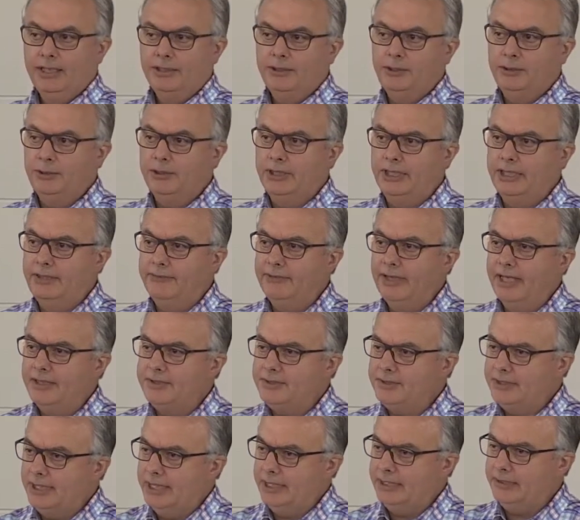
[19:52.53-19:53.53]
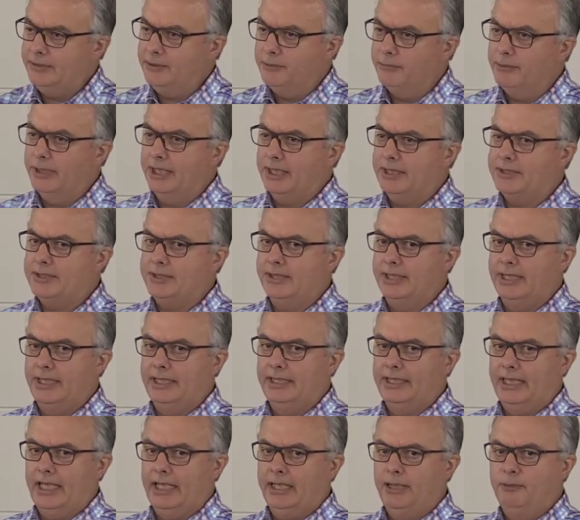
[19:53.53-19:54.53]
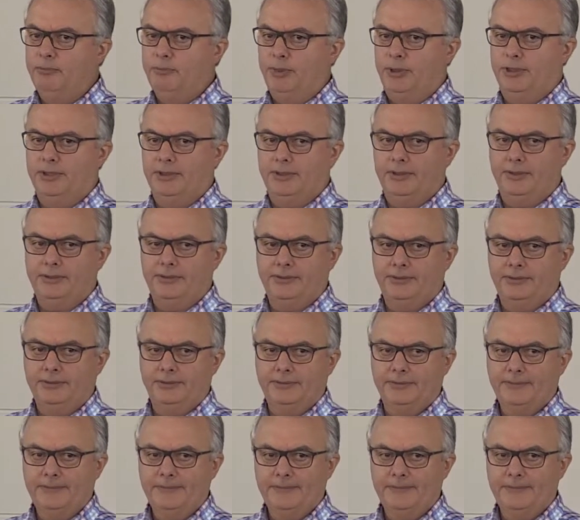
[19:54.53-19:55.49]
to give us that direction and that impetus.